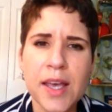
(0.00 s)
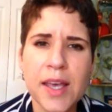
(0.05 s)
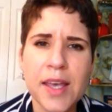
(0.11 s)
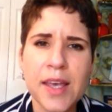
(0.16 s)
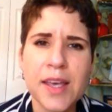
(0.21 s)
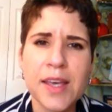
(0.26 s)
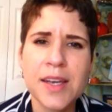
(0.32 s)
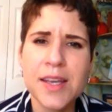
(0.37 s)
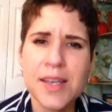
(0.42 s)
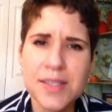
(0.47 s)

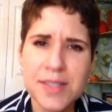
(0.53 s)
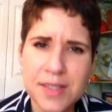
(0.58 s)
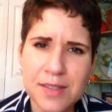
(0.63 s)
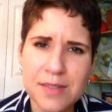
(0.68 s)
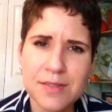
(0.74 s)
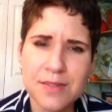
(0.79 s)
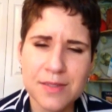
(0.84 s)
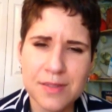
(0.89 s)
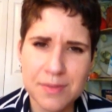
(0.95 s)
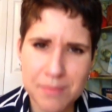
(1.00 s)
It isn't
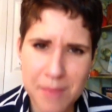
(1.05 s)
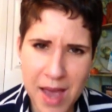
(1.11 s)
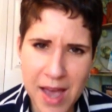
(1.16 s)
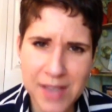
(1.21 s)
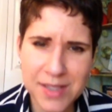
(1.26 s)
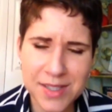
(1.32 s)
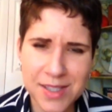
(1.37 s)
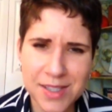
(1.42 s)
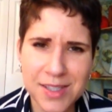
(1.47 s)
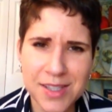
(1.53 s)

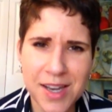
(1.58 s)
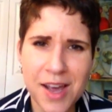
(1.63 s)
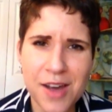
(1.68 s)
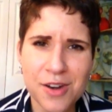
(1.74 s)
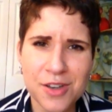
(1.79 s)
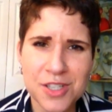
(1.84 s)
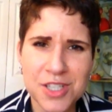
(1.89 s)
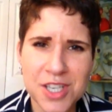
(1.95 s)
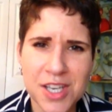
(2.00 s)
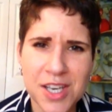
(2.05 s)
masculine
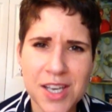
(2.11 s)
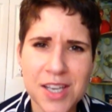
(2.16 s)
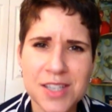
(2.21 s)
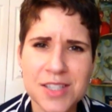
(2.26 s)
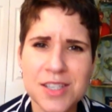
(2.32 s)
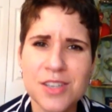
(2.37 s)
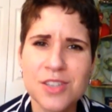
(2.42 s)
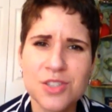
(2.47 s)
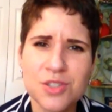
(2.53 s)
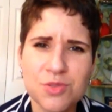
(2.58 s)
energy. It
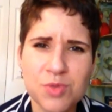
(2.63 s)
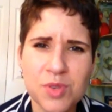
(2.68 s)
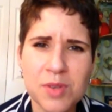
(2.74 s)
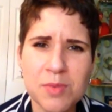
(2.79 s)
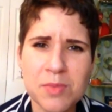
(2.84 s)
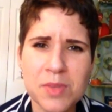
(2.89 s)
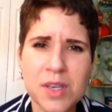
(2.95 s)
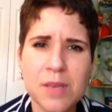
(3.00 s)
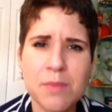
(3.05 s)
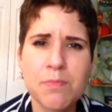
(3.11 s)
is
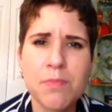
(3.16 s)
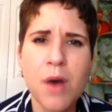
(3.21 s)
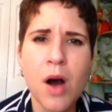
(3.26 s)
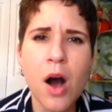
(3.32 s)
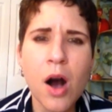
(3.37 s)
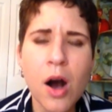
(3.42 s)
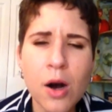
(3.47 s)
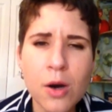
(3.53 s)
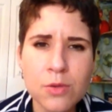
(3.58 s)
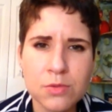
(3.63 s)
extremely
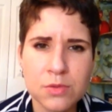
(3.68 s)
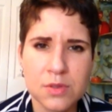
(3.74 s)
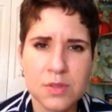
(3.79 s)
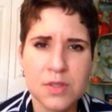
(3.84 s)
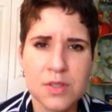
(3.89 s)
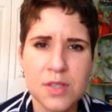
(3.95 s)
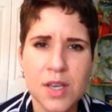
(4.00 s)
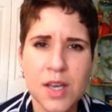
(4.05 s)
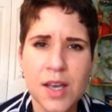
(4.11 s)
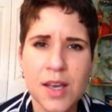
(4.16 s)

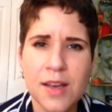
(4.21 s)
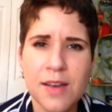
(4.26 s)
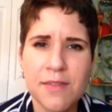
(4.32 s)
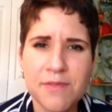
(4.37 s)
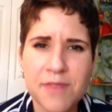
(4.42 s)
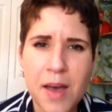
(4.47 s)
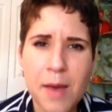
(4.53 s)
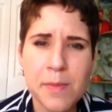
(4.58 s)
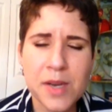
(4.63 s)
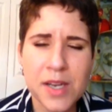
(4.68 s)
potent
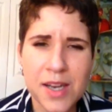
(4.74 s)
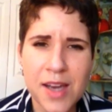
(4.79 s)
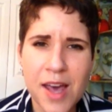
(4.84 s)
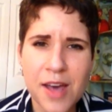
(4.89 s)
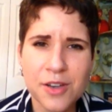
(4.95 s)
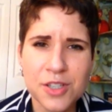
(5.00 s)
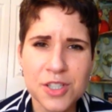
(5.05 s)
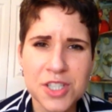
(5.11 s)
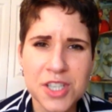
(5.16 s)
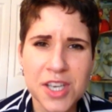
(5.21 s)
feminine
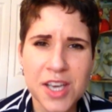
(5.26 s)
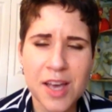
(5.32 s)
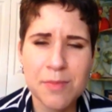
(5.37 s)
energy.